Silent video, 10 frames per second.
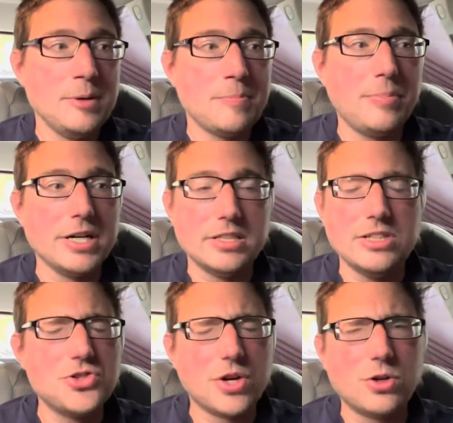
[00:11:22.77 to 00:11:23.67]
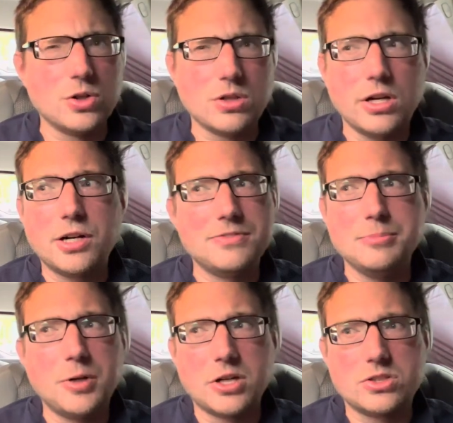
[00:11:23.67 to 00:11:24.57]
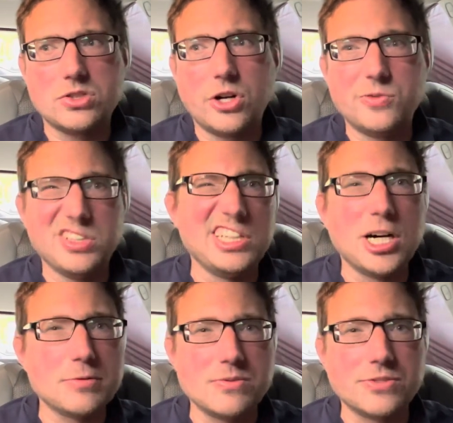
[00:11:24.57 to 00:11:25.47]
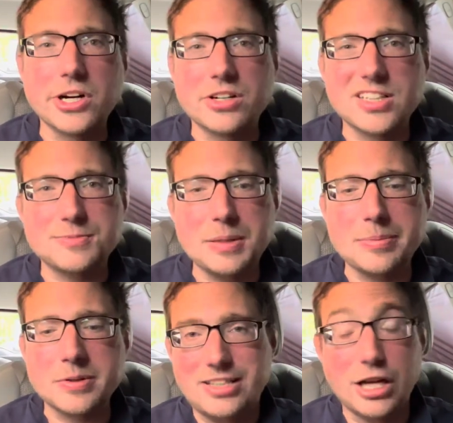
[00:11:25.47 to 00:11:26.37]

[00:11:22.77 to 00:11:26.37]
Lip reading: But in general, RV parks aren't really an option for car life people.